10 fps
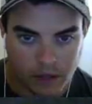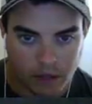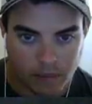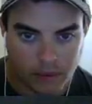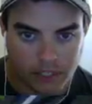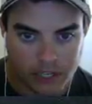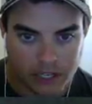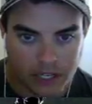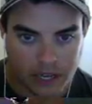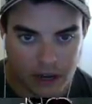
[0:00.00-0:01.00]
Boosting to
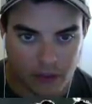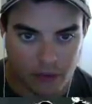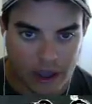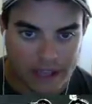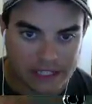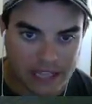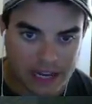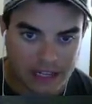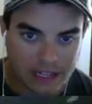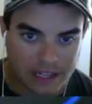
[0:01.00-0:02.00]
get on the right side
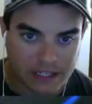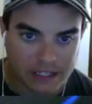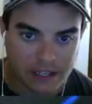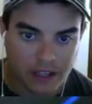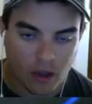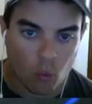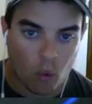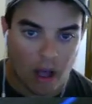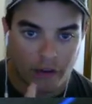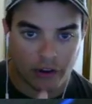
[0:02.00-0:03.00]
of this
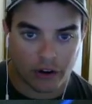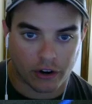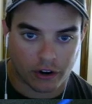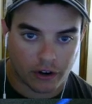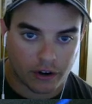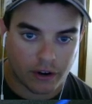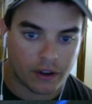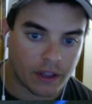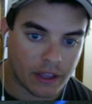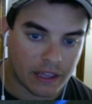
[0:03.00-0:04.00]
while you're
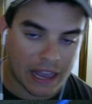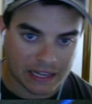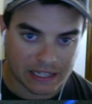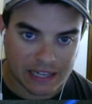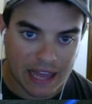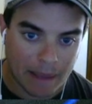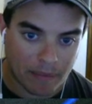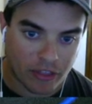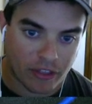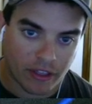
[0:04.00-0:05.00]
gaining
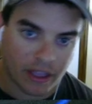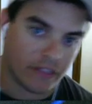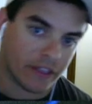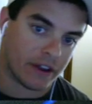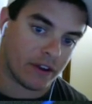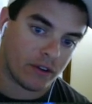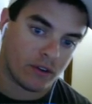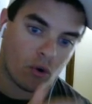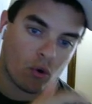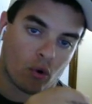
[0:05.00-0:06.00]
depth, and then
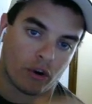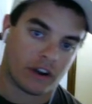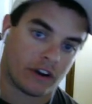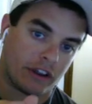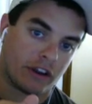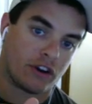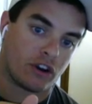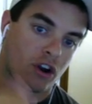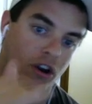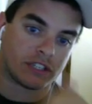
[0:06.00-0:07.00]
orienting your
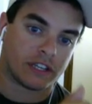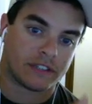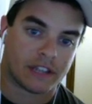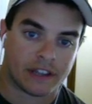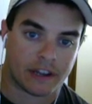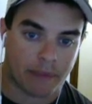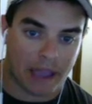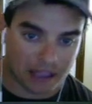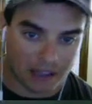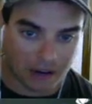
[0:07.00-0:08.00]
car to hit it
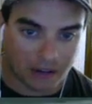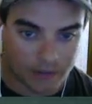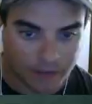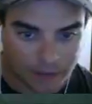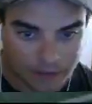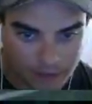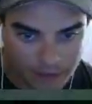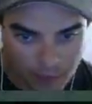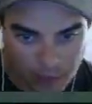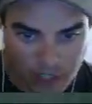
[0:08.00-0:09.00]
back in,
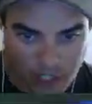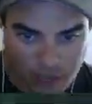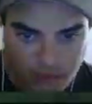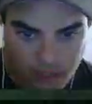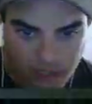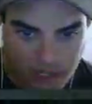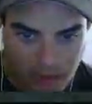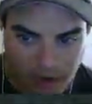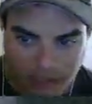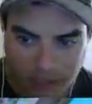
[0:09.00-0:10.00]
which just takes
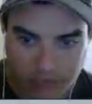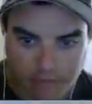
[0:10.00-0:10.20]
practice.